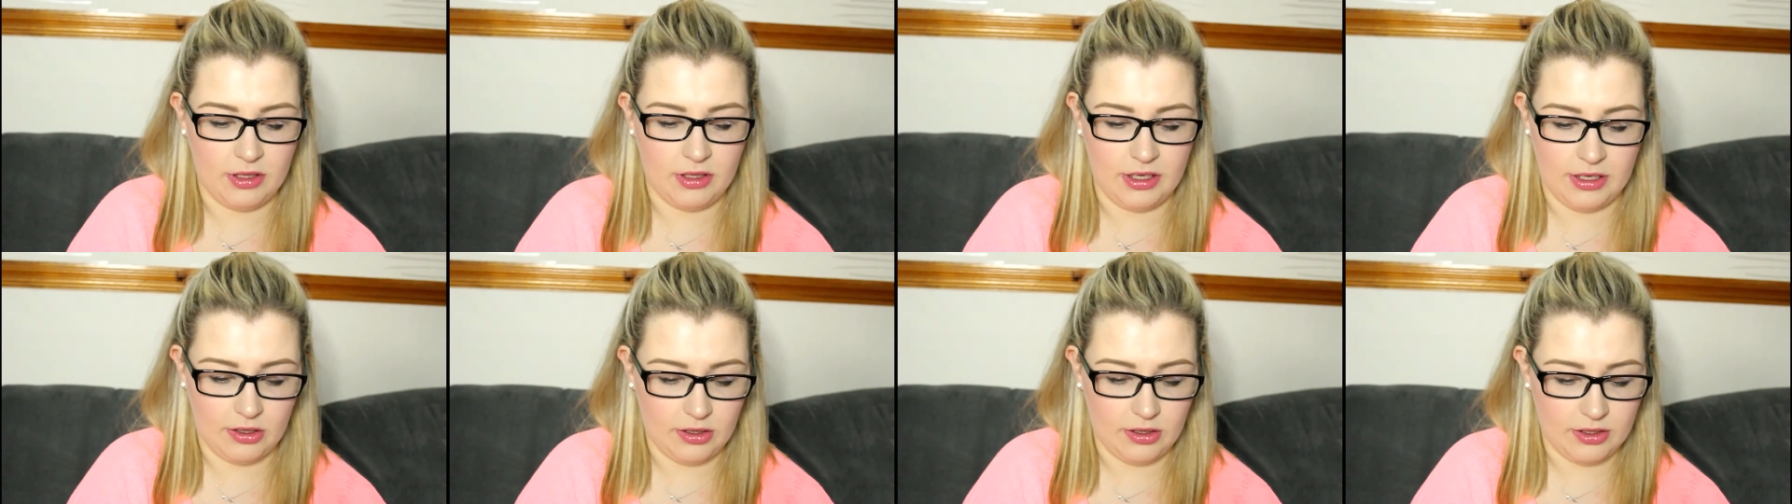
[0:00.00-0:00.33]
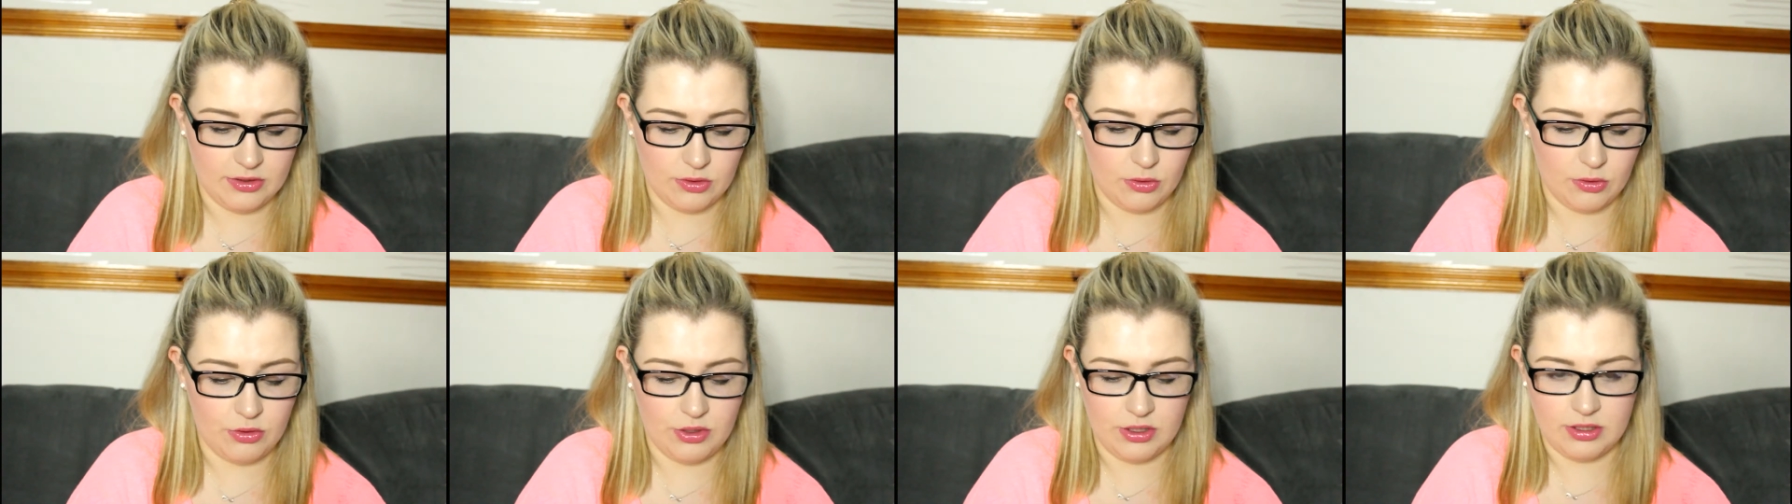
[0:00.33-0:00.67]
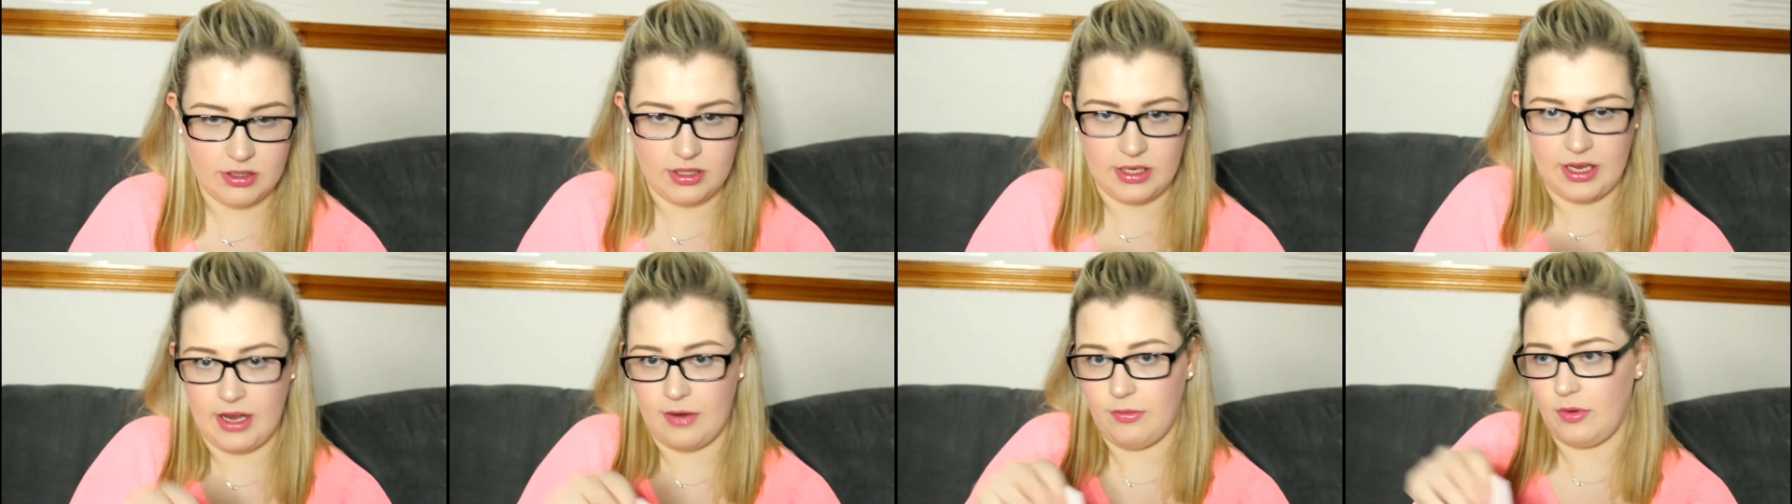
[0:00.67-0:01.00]
Like, it's
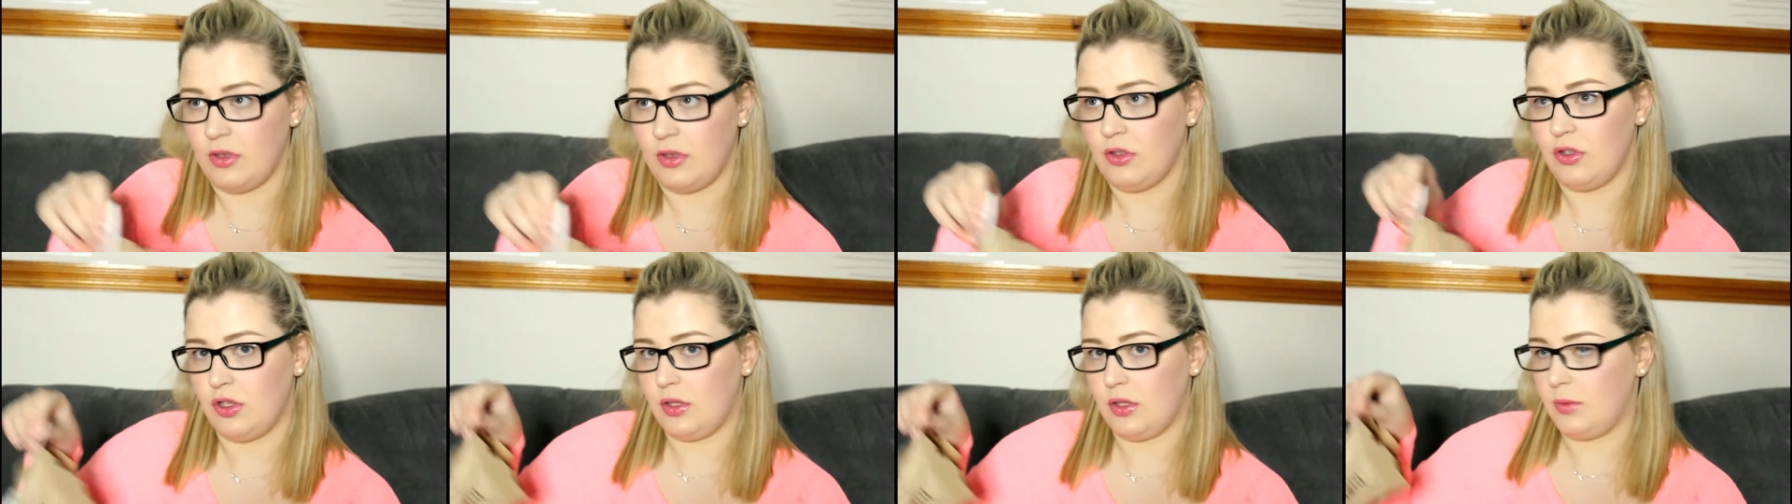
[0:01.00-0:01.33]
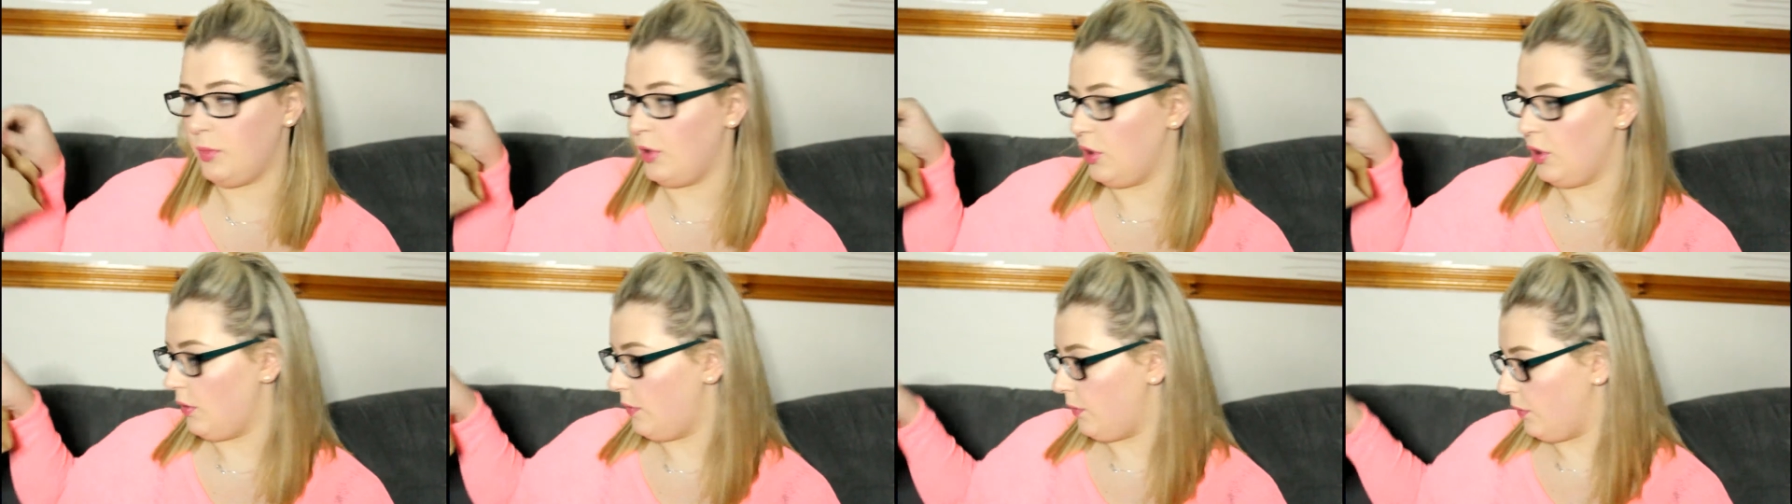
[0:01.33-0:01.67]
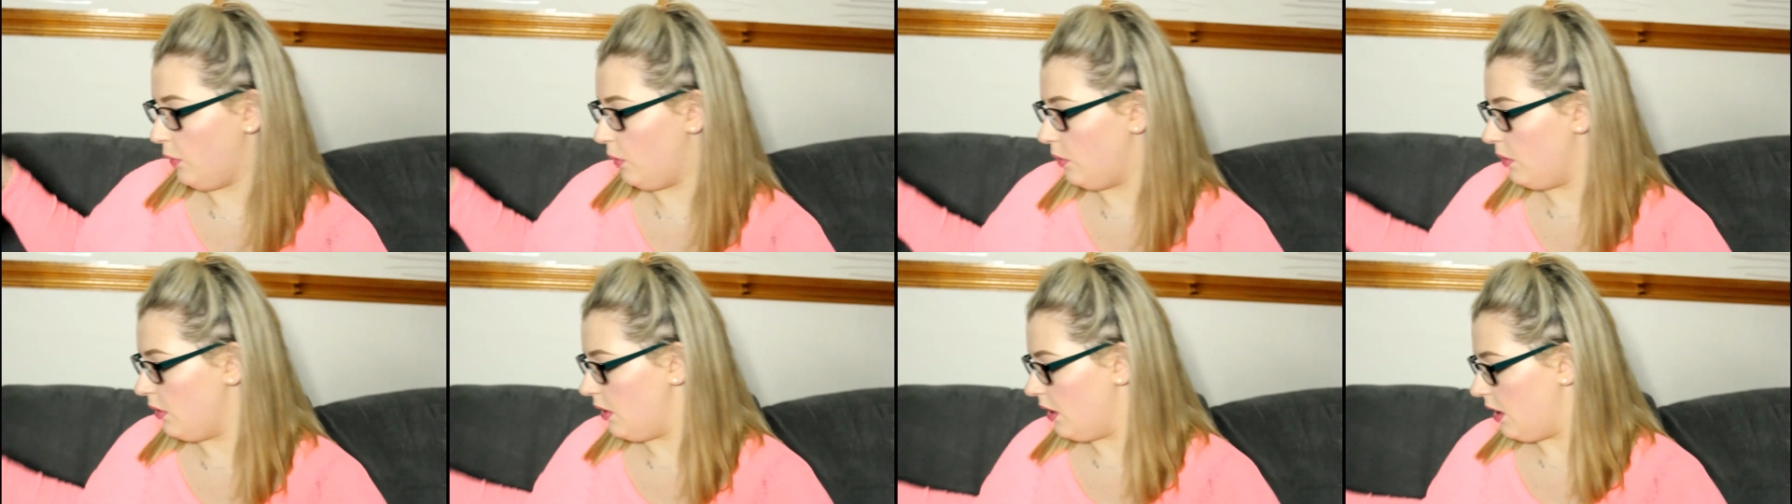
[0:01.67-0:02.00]
honestly, everything's just
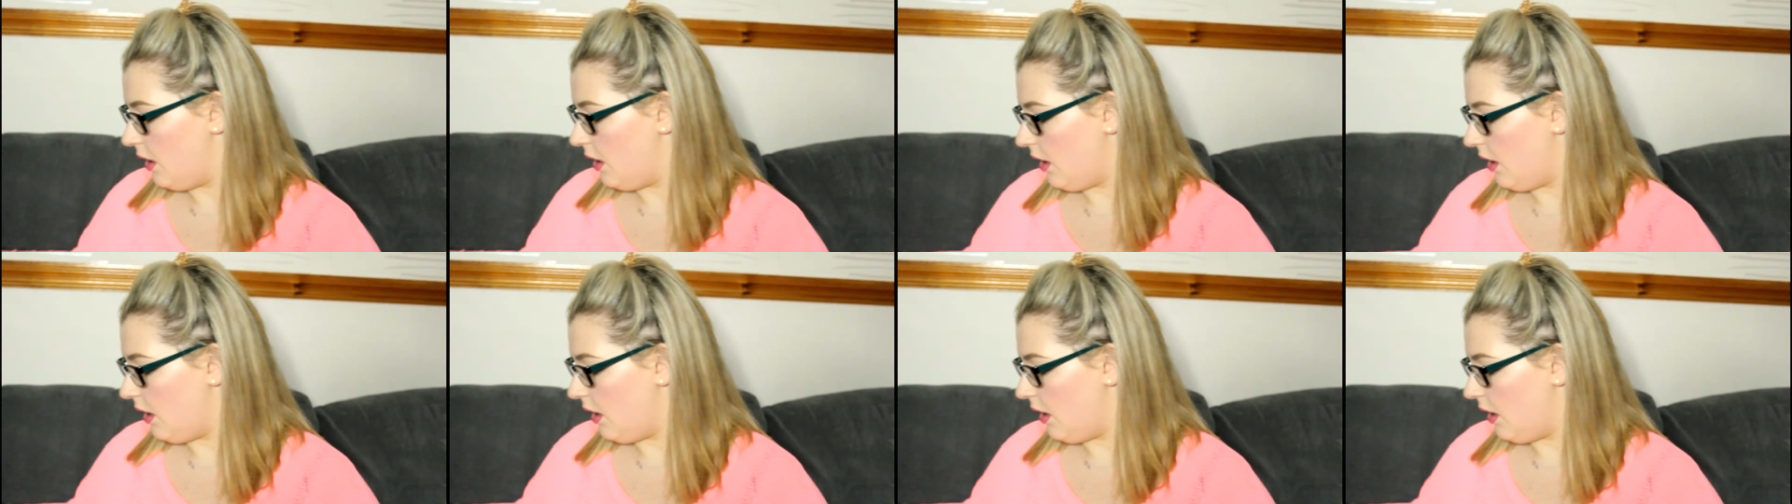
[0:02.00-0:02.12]
beautiful.